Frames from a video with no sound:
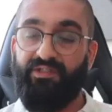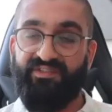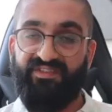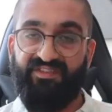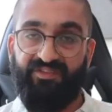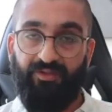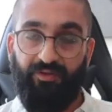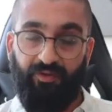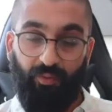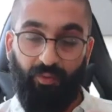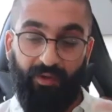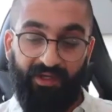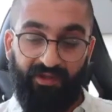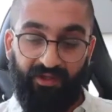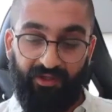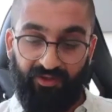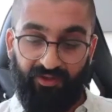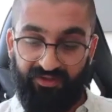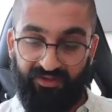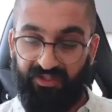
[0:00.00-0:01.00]
So the way that you
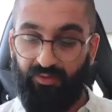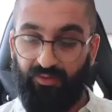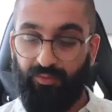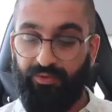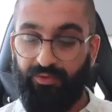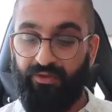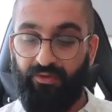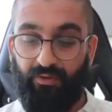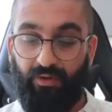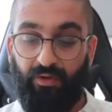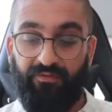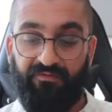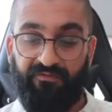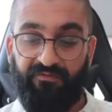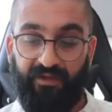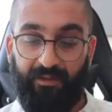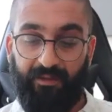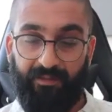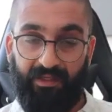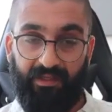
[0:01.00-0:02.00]
deal with your own
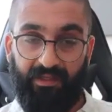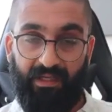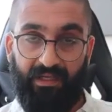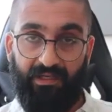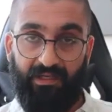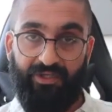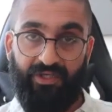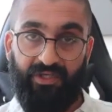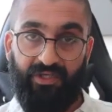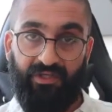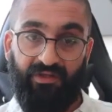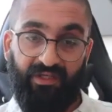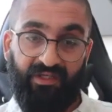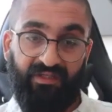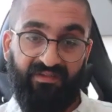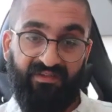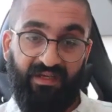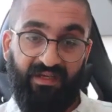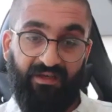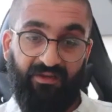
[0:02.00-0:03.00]
feminine energy, the
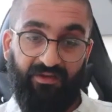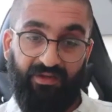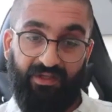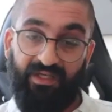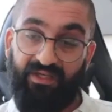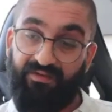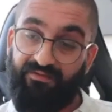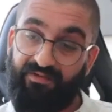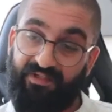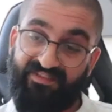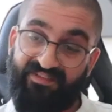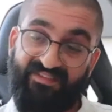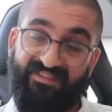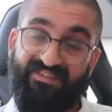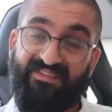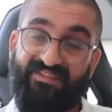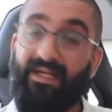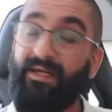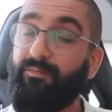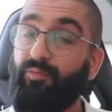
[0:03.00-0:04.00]
container that you give it, is the
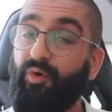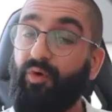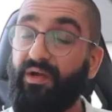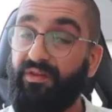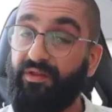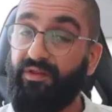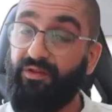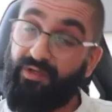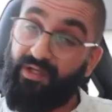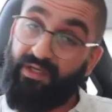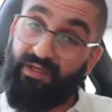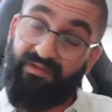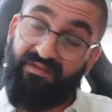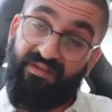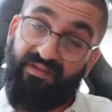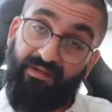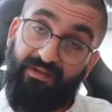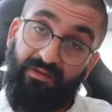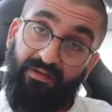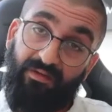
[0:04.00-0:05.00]
same way that you're going to
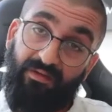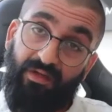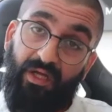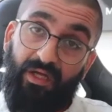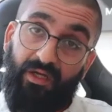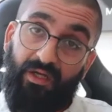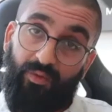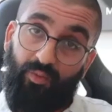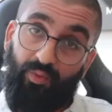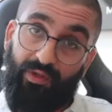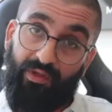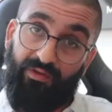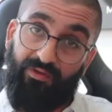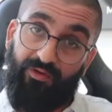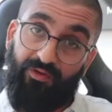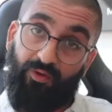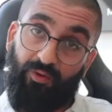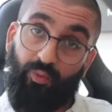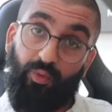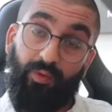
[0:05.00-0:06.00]
deal with your
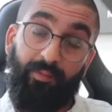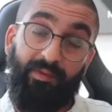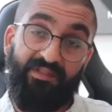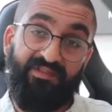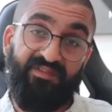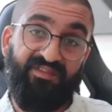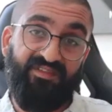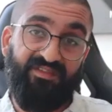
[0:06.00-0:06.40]
woman's,